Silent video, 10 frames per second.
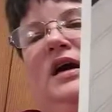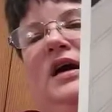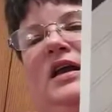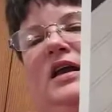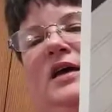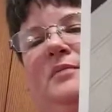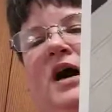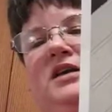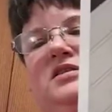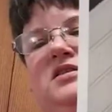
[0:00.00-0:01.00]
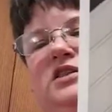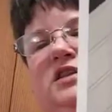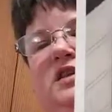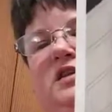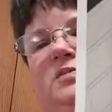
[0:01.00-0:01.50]
and I might start
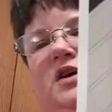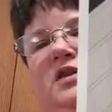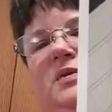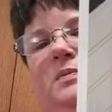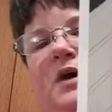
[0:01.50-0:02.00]
it this month,